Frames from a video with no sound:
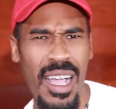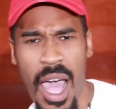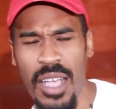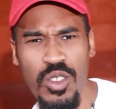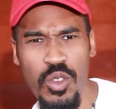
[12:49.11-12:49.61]

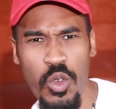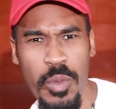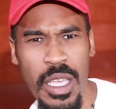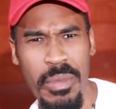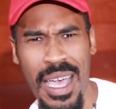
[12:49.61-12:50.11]

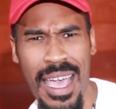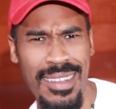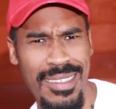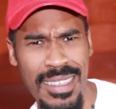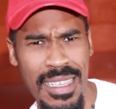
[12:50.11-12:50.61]
costuming behind
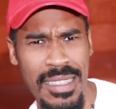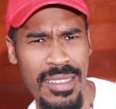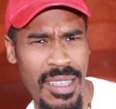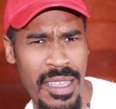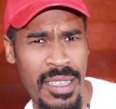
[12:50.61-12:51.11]
the scenes
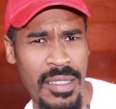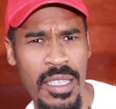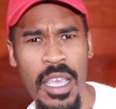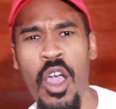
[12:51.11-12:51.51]
things.